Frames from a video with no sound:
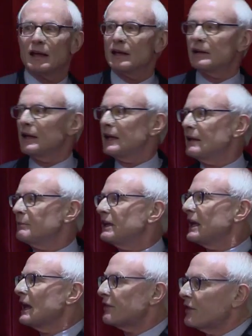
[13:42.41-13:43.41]
and
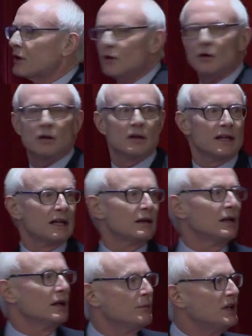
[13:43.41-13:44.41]
being ethical
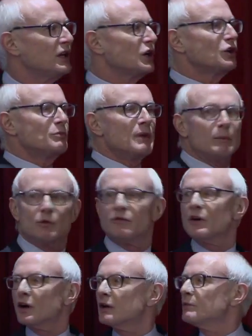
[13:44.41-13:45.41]
and being a good member
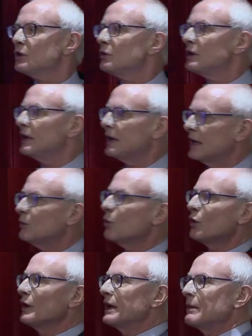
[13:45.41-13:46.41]
of our community and
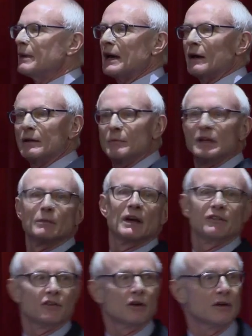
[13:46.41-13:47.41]
worrying about
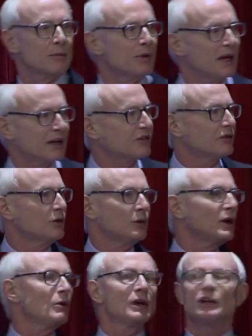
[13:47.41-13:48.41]
minimizing our impacts.
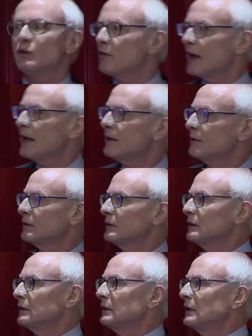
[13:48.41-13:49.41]
We don't want to do that.
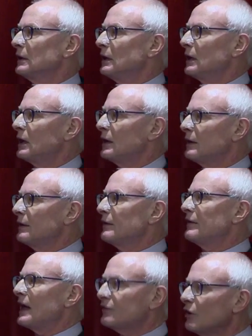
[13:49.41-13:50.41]

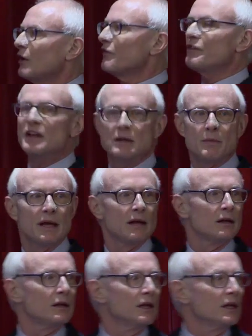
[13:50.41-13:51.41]
That's all
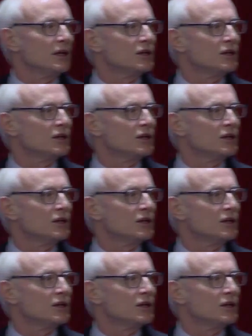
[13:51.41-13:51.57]
fundamental